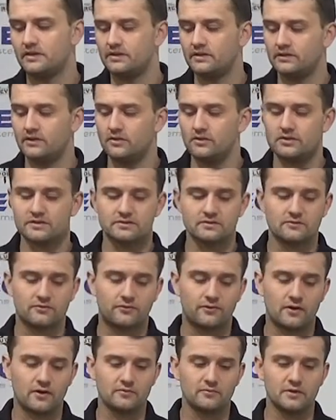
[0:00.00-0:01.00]
now you'll notice in
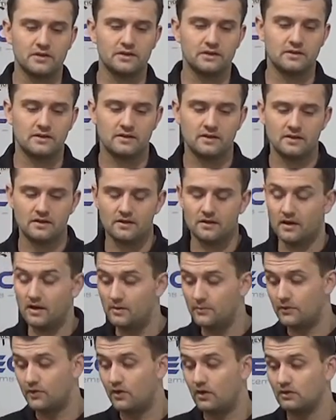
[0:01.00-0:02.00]
front of me,
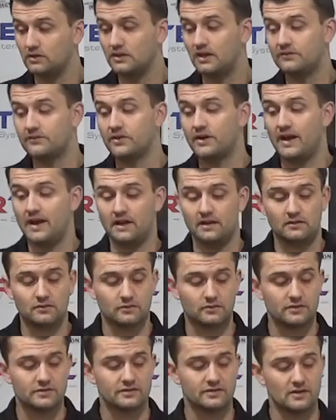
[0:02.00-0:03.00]
um, they're all lever handled
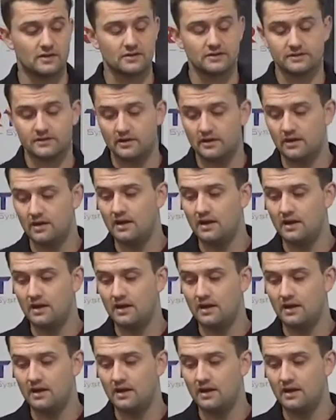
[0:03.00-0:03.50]
grease guns.